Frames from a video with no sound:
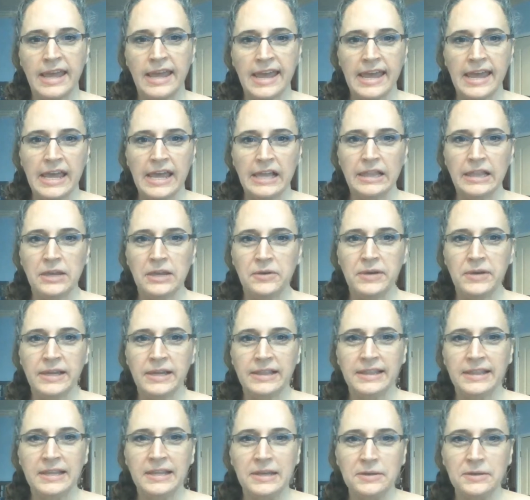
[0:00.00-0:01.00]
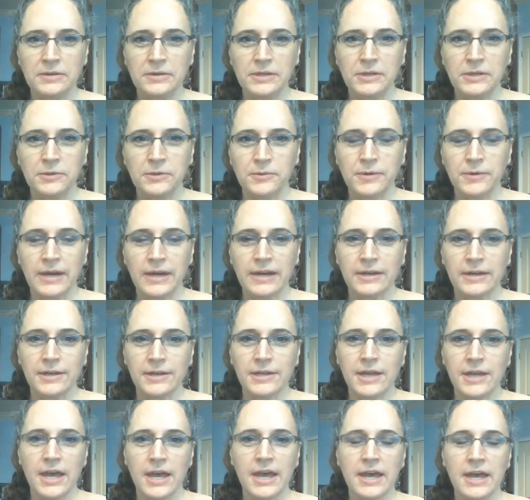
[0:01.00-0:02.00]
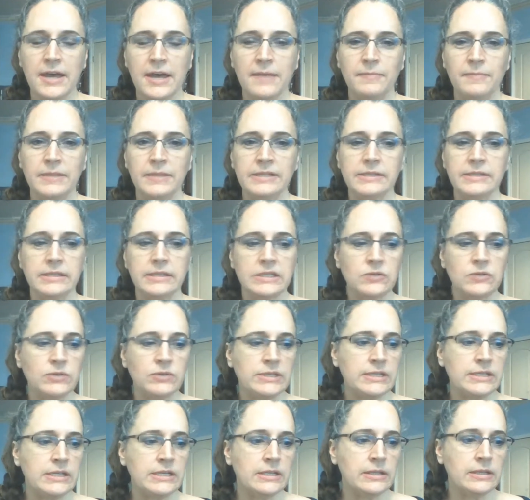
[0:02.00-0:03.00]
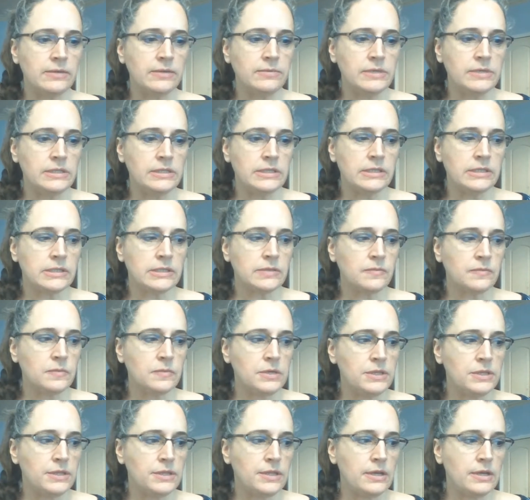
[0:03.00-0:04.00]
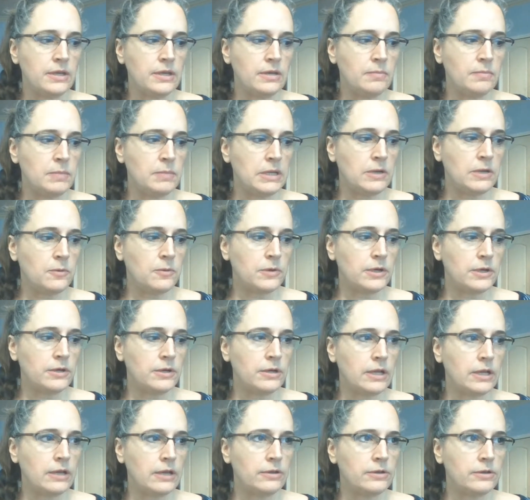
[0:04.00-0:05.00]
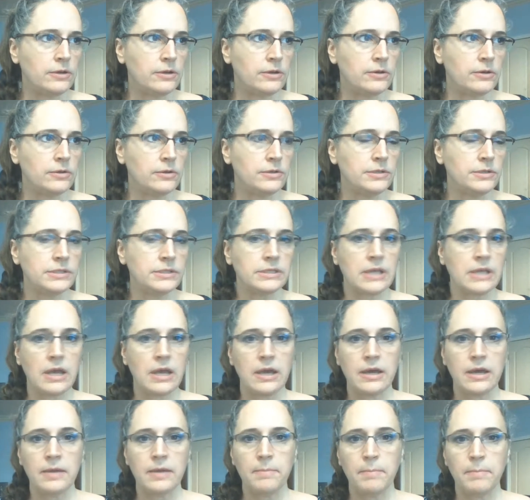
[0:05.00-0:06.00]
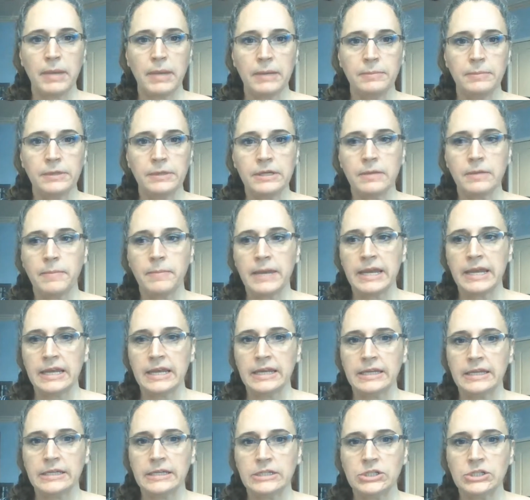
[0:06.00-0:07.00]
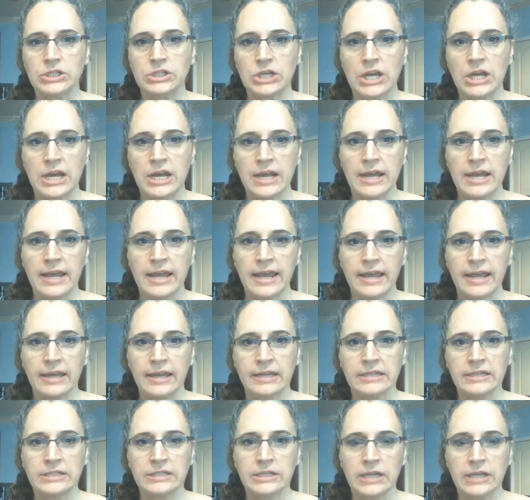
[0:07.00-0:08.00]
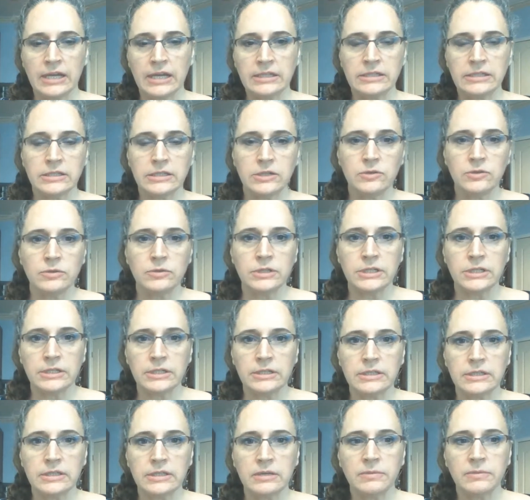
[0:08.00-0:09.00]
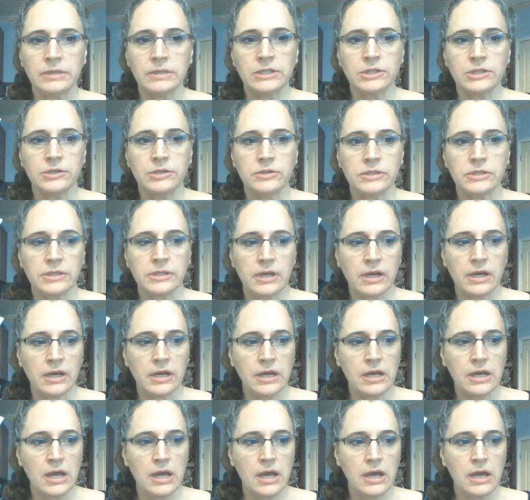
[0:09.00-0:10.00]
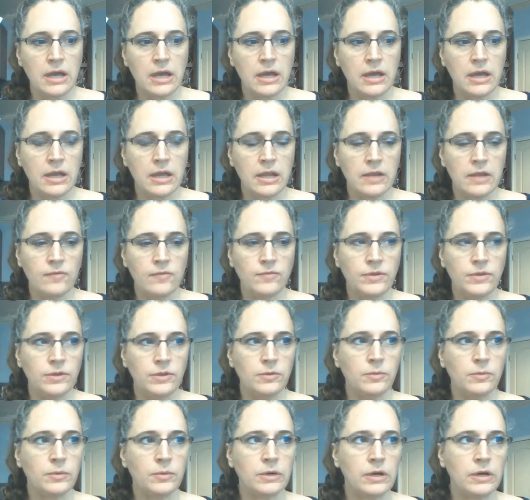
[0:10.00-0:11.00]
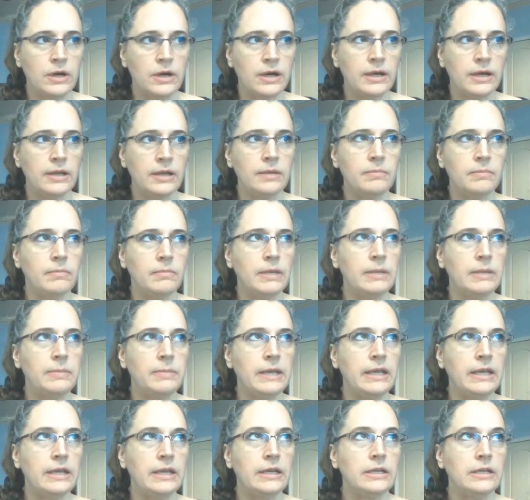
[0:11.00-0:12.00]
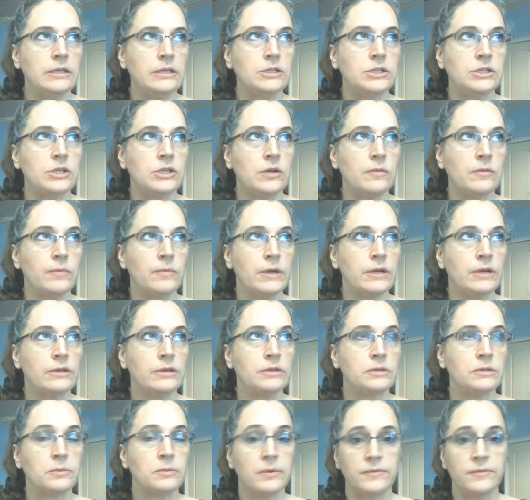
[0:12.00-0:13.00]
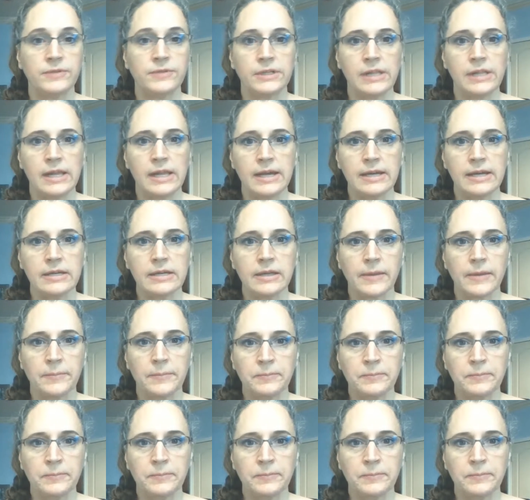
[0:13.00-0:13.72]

Hello, hello, you all. This is Christine Lewis with the Pink Warrior Calendar Girls public page. And yes, you did see what you saw if you were on my page around 12 o'clock.